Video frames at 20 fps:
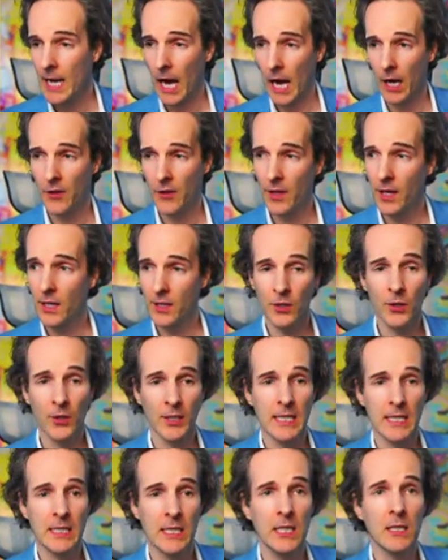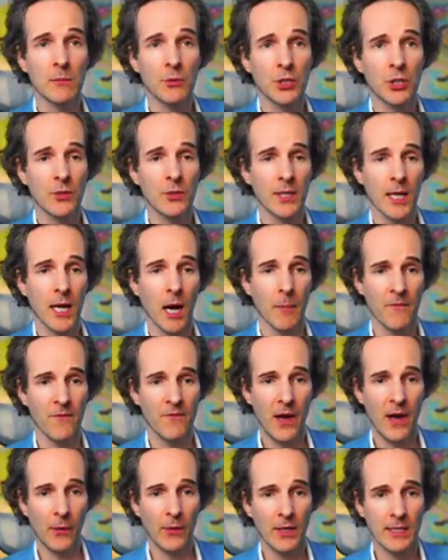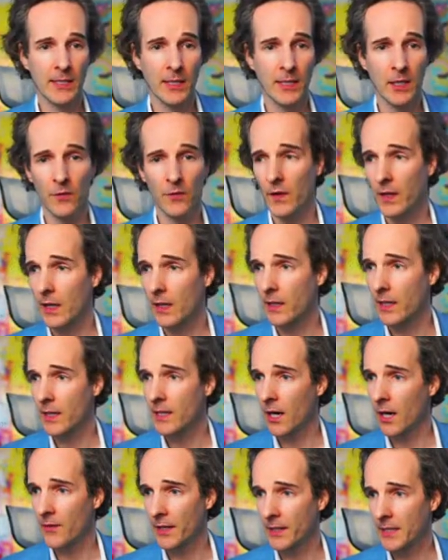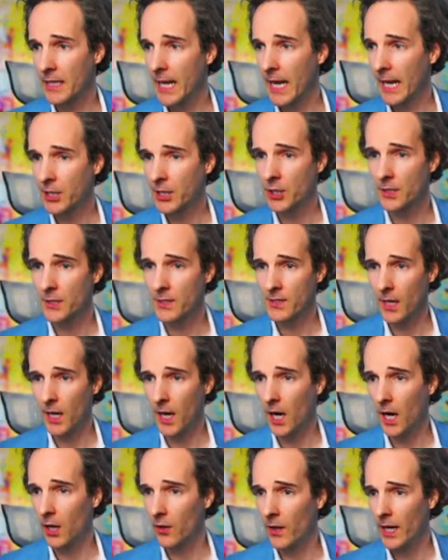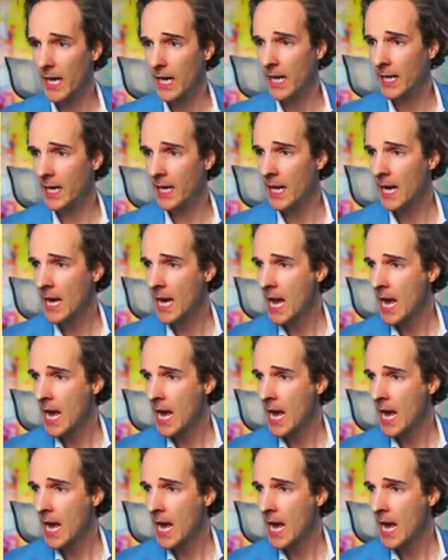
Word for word: I think you're going to see them shooting up very significantly now that elections are in.